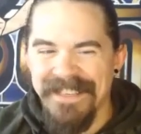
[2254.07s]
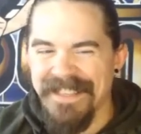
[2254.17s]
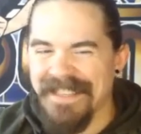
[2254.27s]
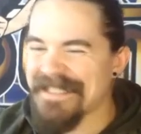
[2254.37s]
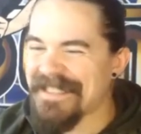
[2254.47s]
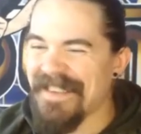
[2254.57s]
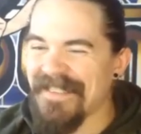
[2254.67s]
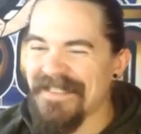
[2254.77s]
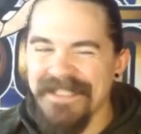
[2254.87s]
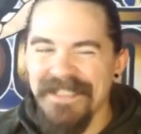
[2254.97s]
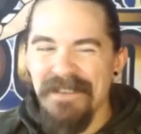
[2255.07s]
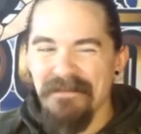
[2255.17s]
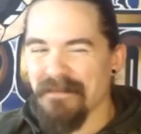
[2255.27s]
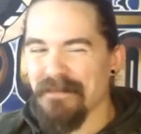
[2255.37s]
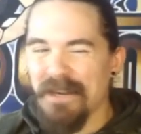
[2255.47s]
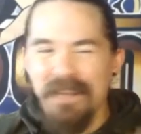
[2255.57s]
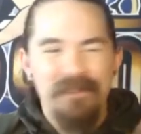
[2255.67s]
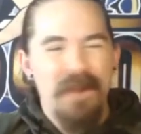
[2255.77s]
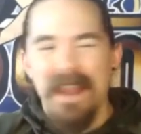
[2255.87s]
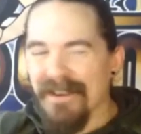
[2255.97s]
that seems yeah. pretty
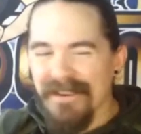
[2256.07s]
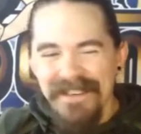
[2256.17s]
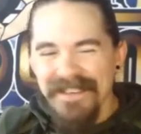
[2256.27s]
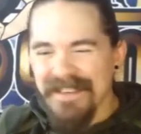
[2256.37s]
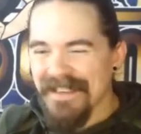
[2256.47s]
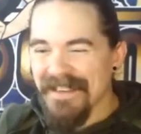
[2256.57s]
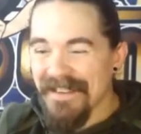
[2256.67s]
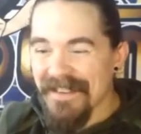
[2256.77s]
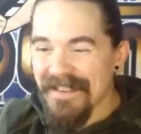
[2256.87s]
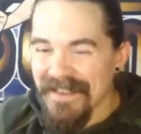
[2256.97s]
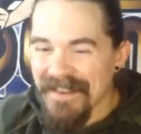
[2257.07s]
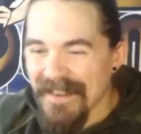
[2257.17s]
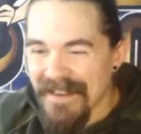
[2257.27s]
rare. I, I have to